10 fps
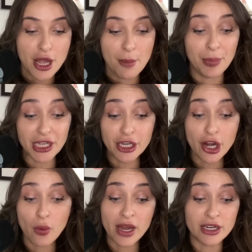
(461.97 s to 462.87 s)
but you
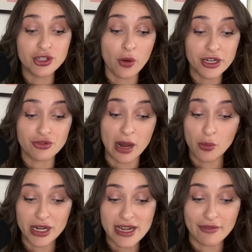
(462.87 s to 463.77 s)
know what a toy drum
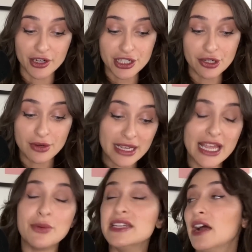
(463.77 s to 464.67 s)
would never do?
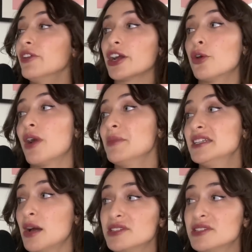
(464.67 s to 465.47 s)
It would never go Rummy Tum